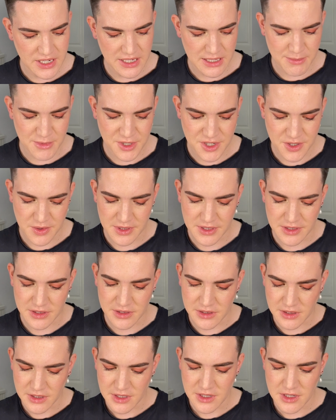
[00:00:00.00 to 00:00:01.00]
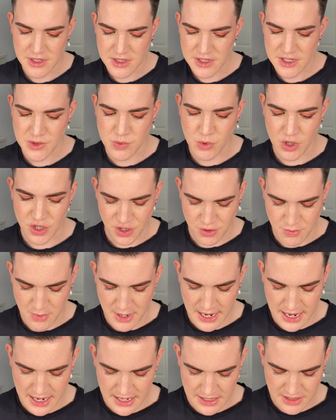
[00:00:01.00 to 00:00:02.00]
Let me do a little swatch on my
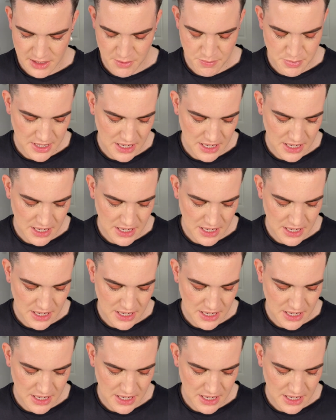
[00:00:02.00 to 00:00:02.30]
hand.